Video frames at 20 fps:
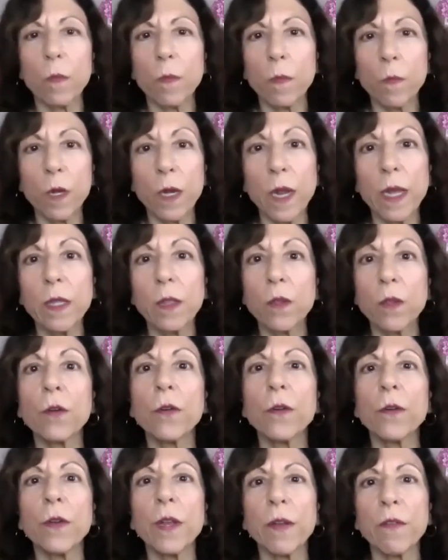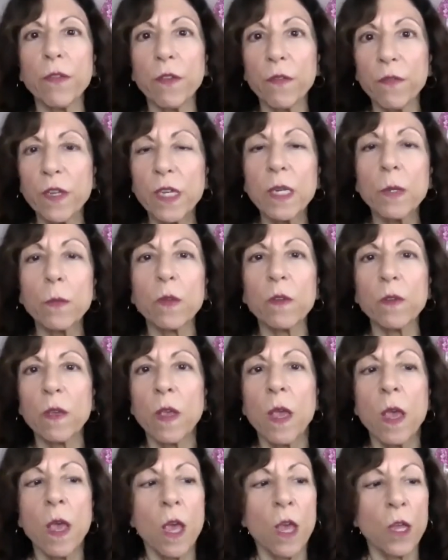What I learned at 15 was
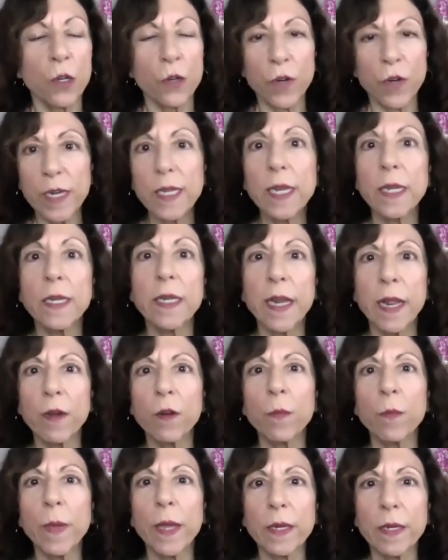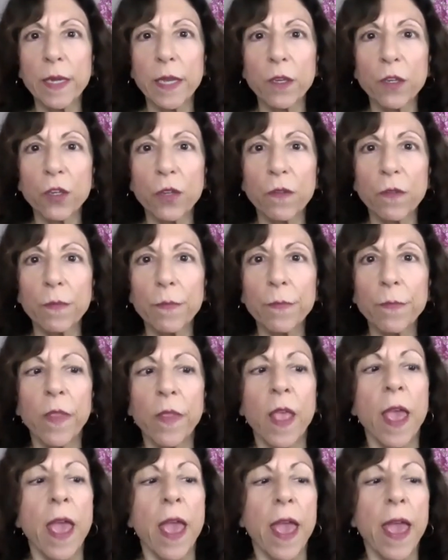transcendental meditation.
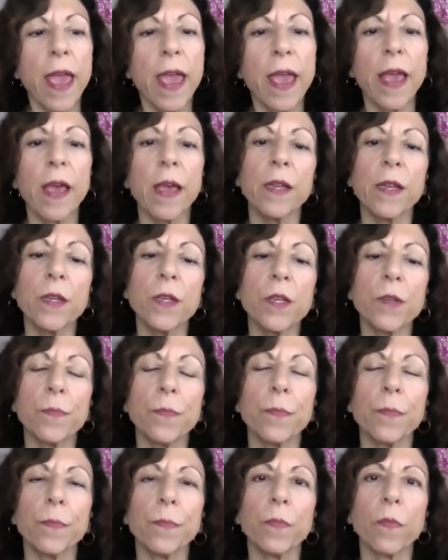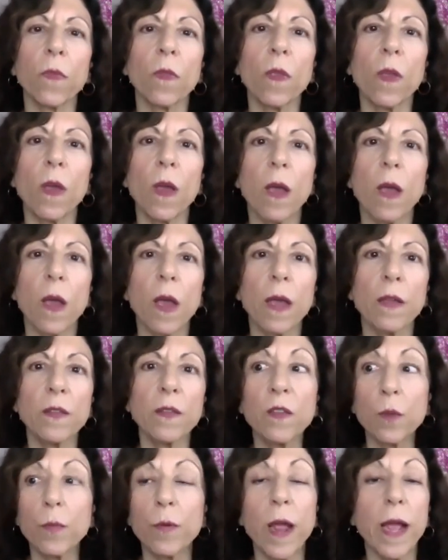And I
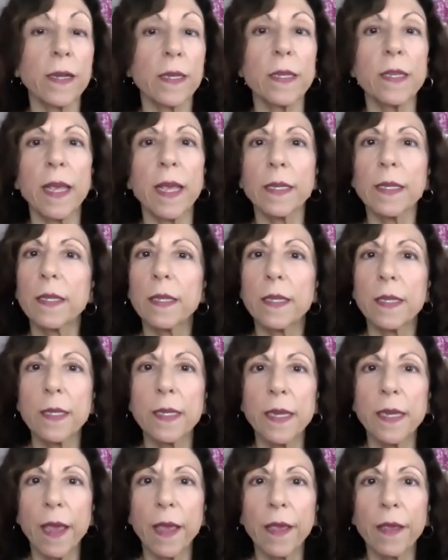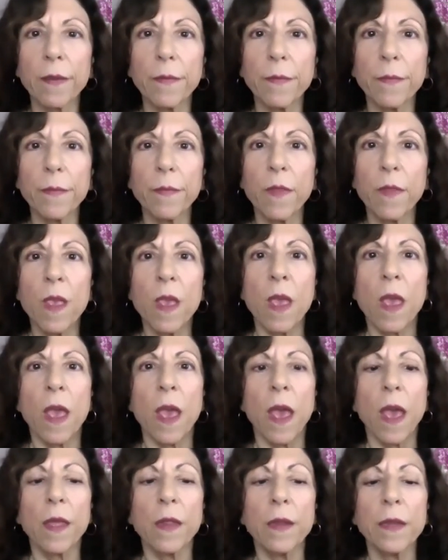still practice that to this day.
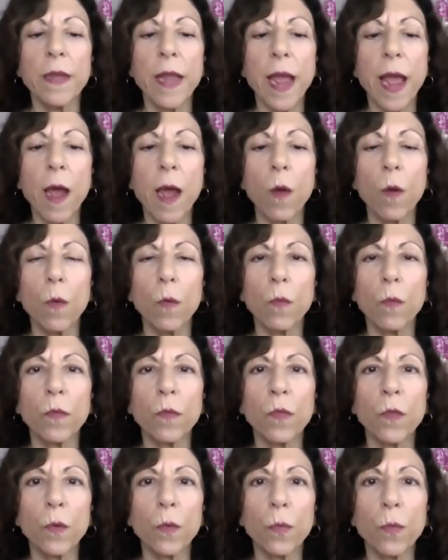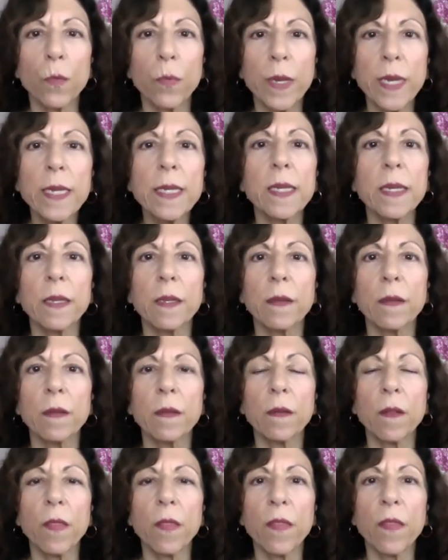Now, the
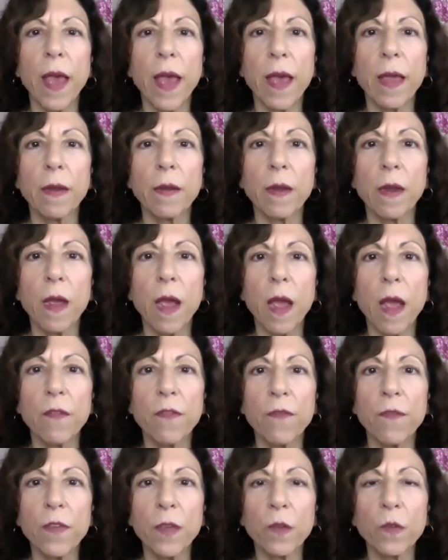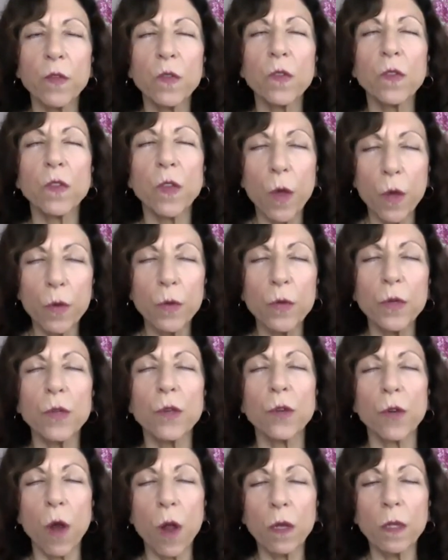reason that I feel so
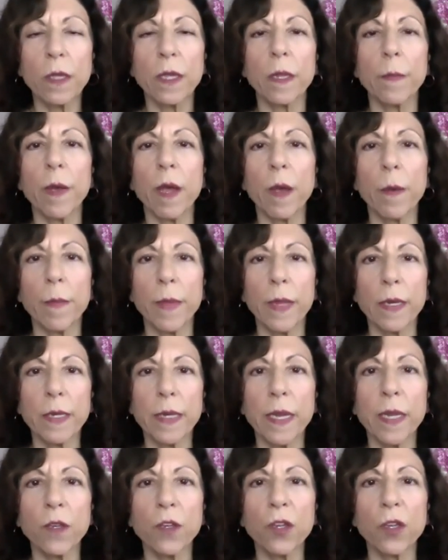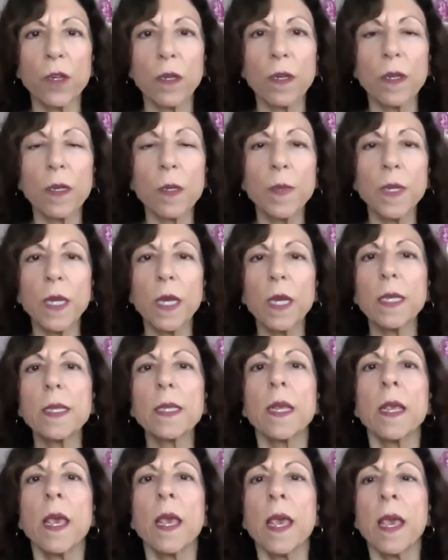strongly about meditation is
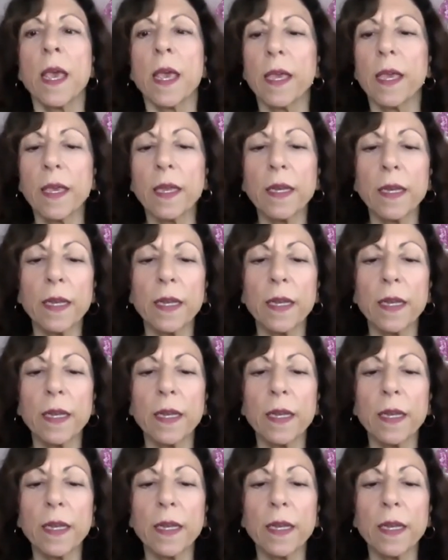because it